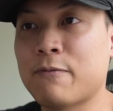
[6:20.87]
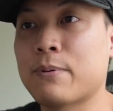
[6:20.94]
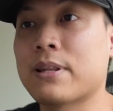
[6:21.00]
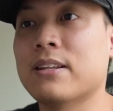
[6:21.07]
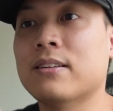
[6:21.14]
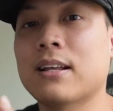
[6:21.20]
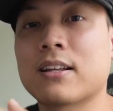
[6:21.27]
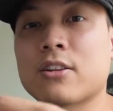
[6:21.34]
But
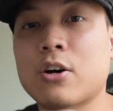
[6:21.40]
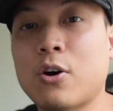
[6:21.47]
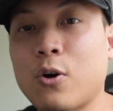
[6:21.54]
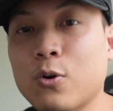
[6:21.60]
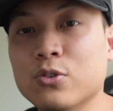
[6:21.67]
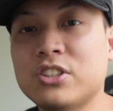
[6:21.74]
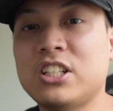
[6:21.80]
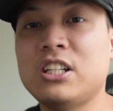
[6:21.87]
then like the
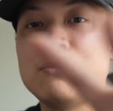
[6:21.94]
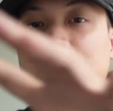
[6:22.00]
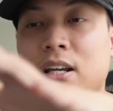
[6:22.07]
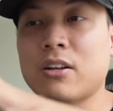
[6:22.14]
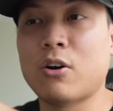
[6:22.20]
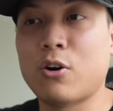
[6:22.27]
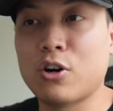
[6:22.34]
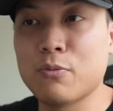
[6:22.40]
whole team
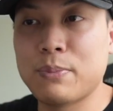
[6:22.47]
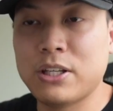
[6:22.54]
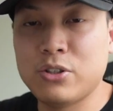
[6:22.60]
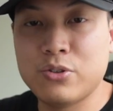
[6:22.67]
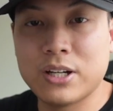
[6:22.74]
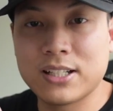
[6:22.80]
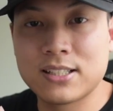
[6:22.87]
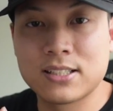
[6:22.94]
can all
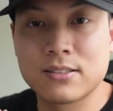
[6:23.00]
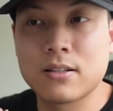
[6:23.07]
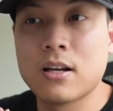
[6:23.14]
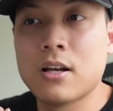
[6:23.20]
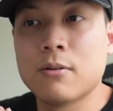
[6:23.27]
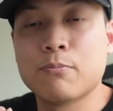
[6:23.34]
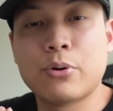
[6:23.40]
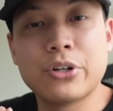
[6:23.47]
be UX
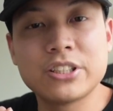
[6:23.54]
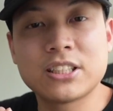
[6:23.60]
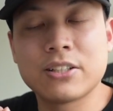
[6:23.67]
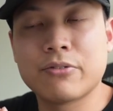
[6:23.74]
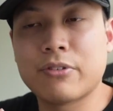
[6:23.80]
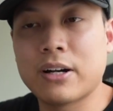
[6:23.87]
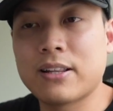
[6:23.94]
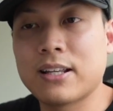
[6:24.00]
person, right?